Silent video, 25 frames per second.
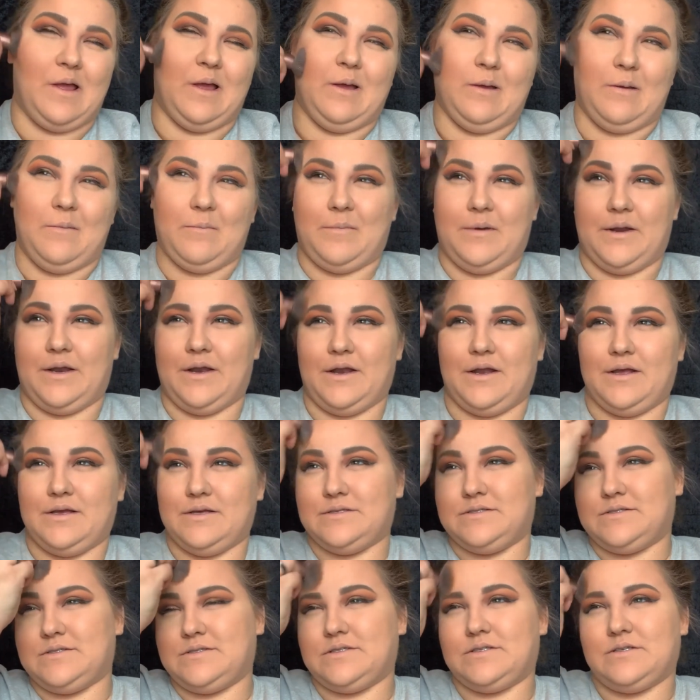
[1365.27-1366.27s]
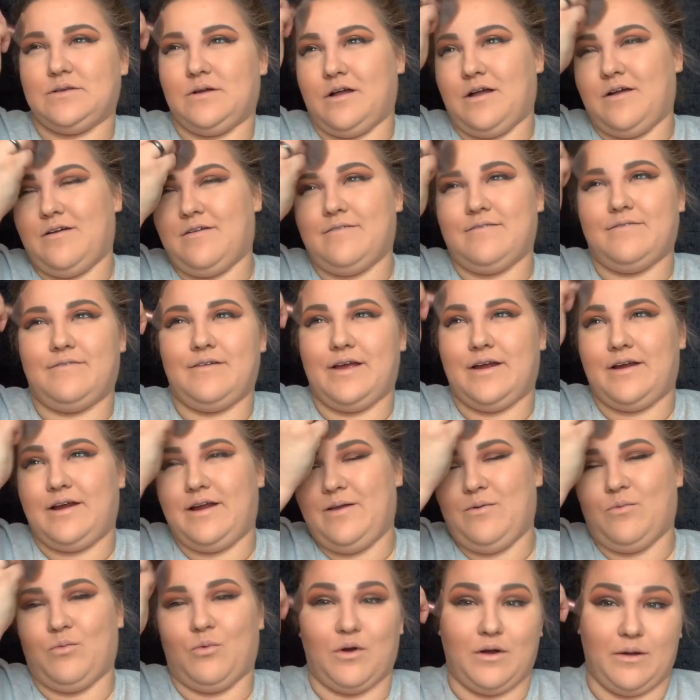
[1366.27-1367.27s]
But it is very
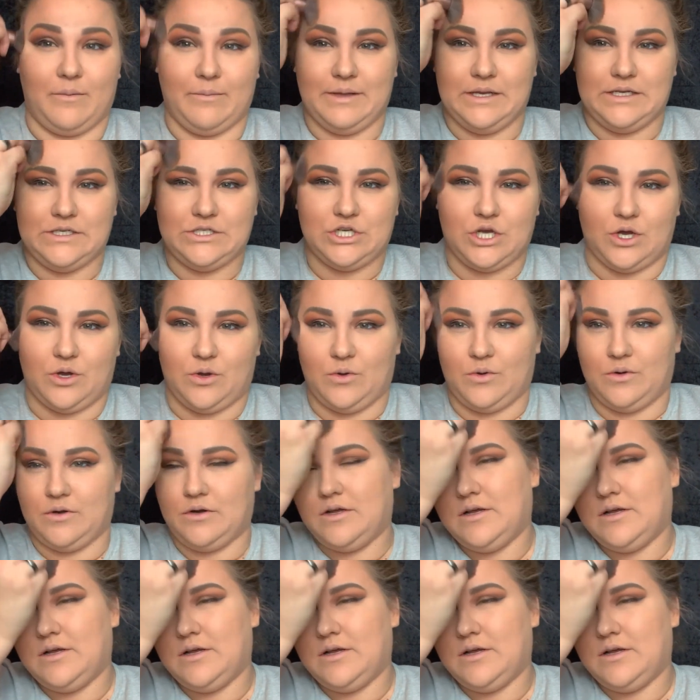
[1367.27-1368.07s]
warm in tone.